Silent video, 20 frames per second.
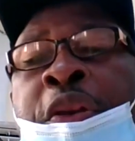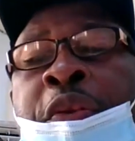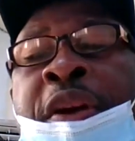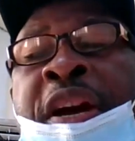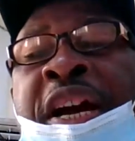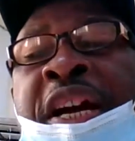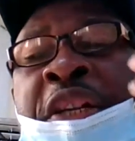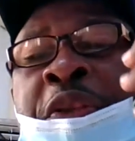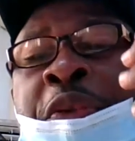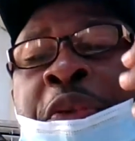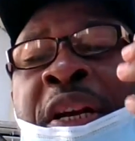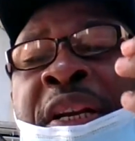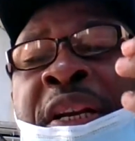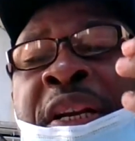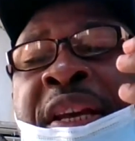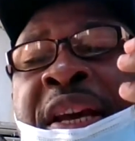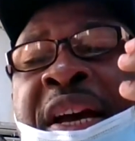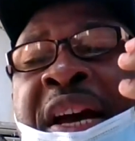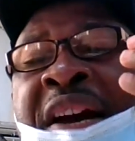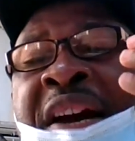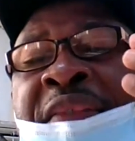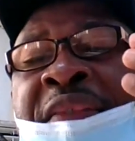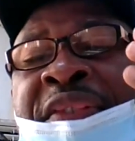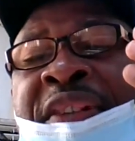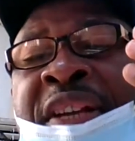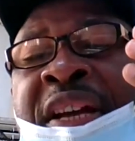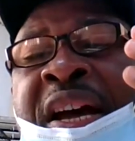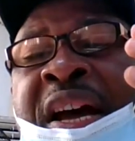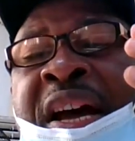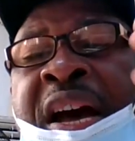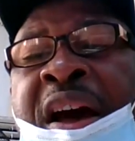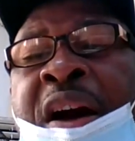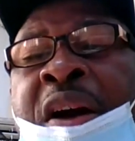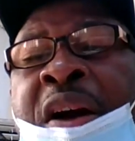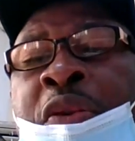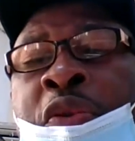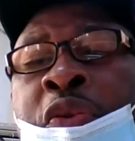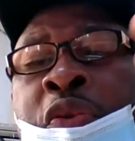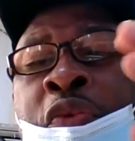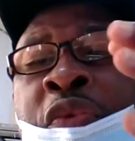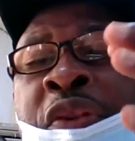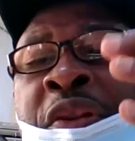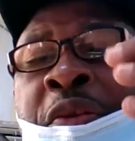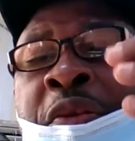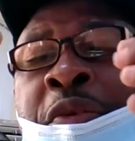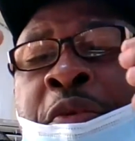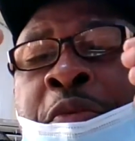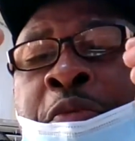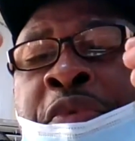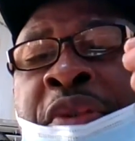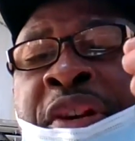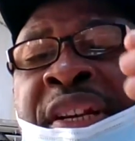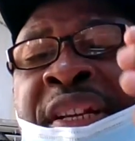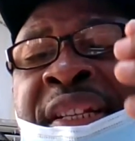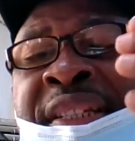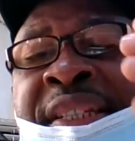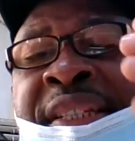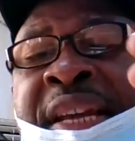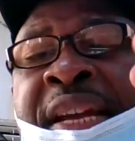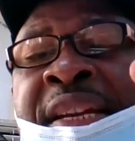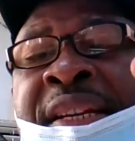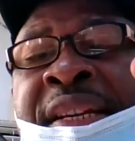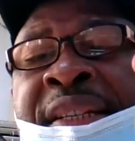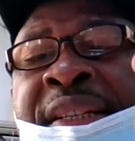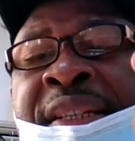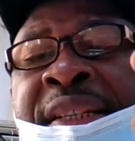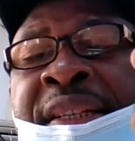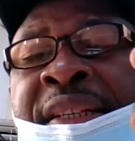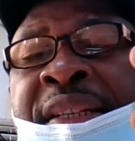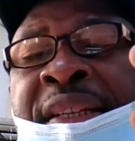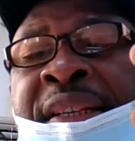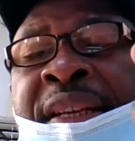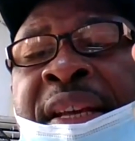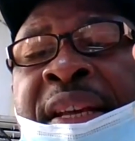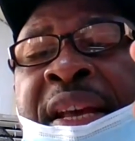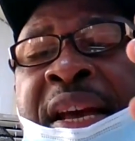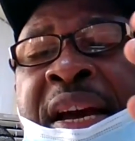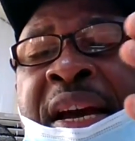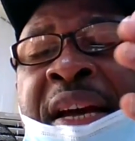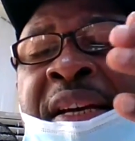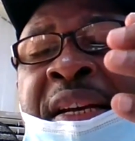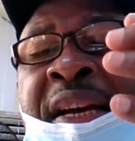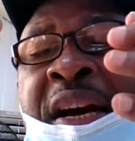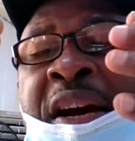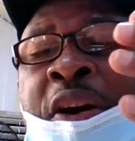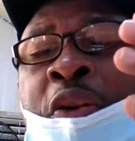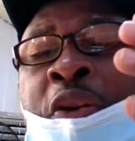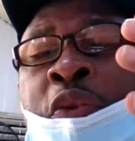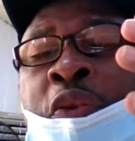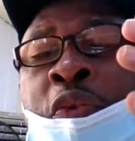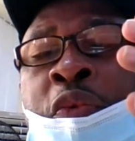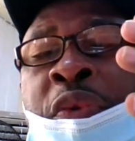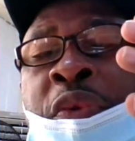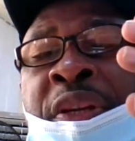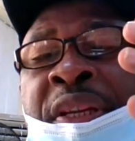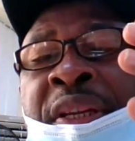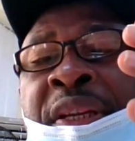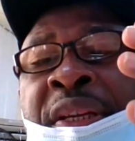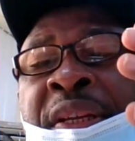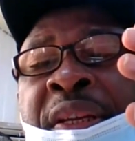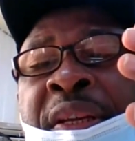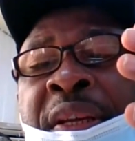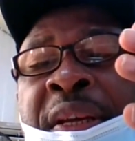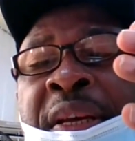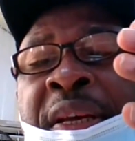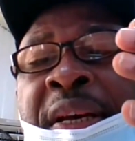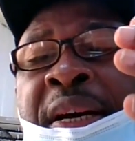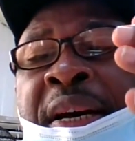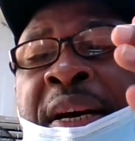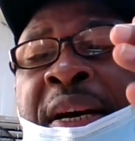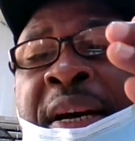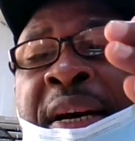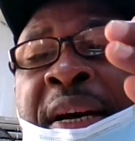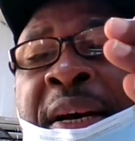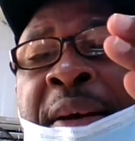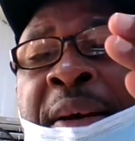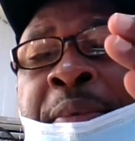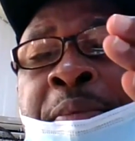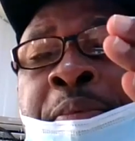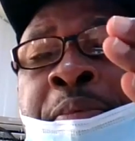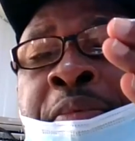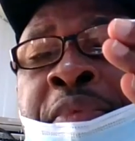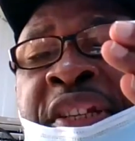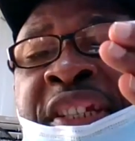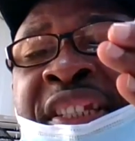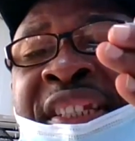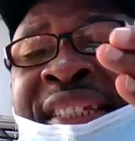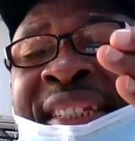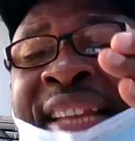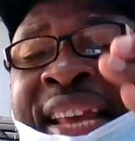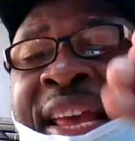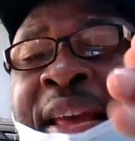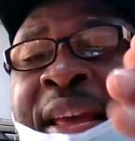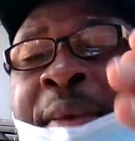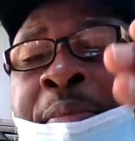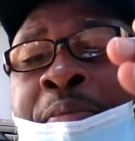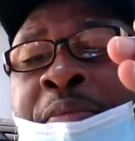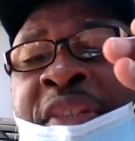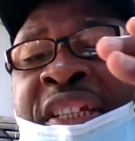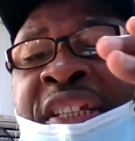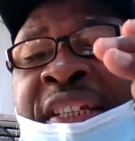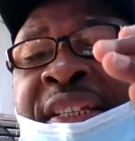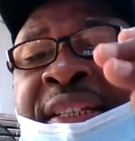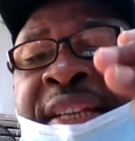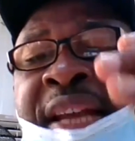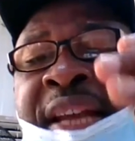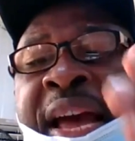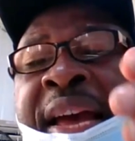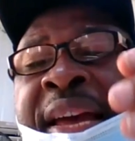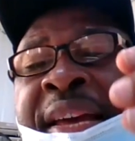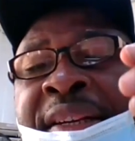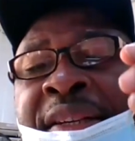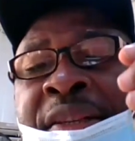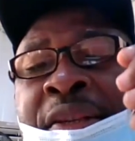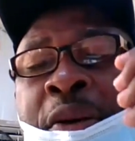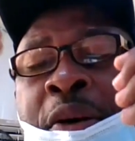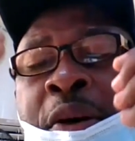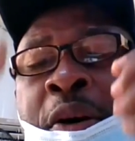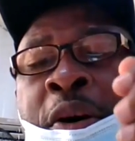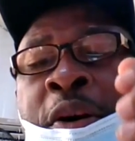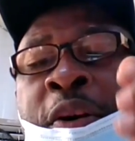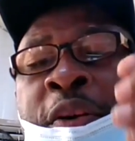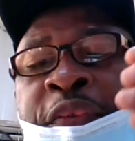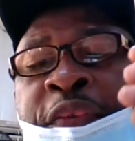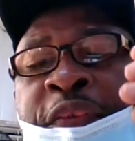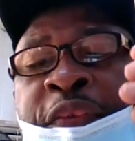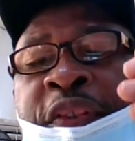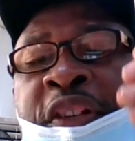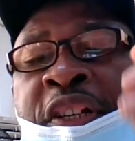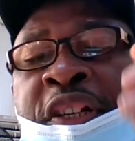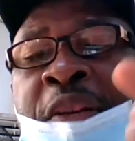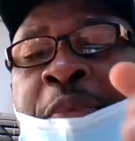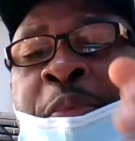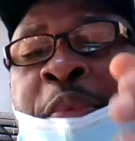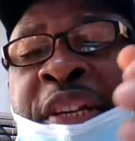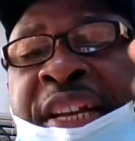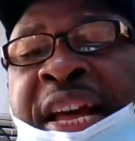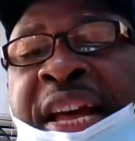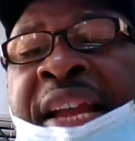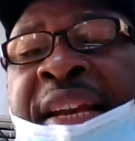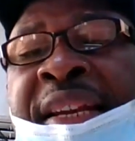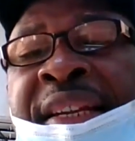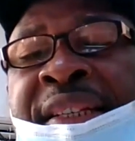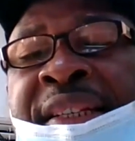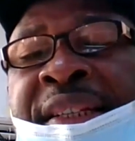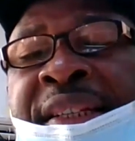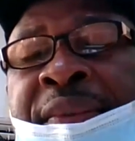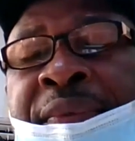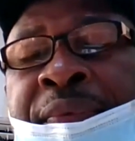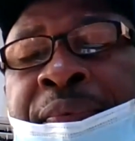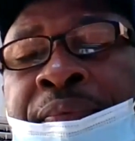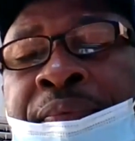you're actually after how do we bring sanity and how do we stem the tide of criminality.